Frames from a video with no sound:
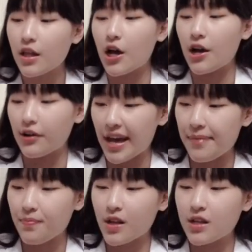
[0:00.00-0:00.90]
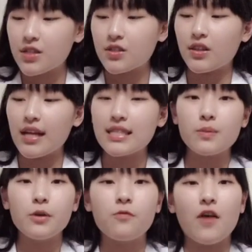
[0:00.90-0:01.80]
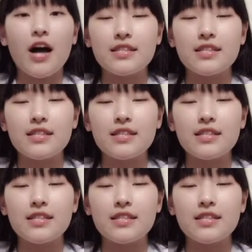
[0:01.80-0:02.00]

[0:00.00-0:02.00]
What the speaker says: Okay, so let's move on